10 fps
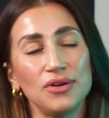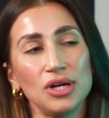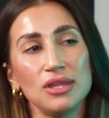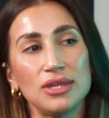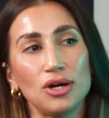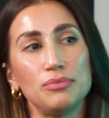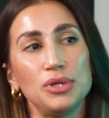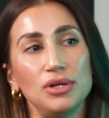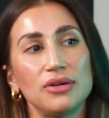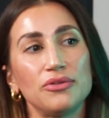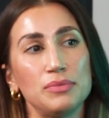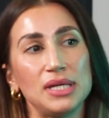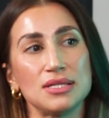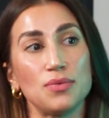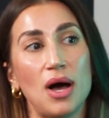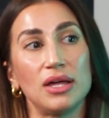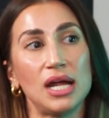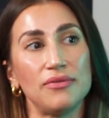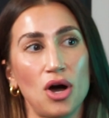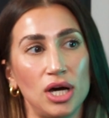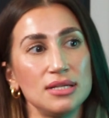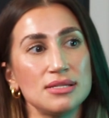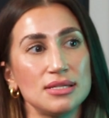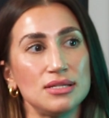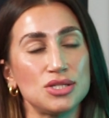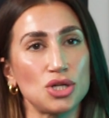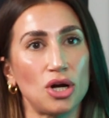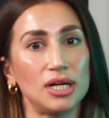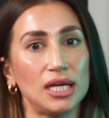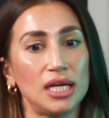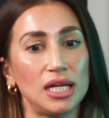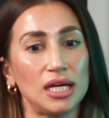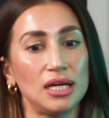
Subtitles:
very therapeutic for me as well. And I've honestly started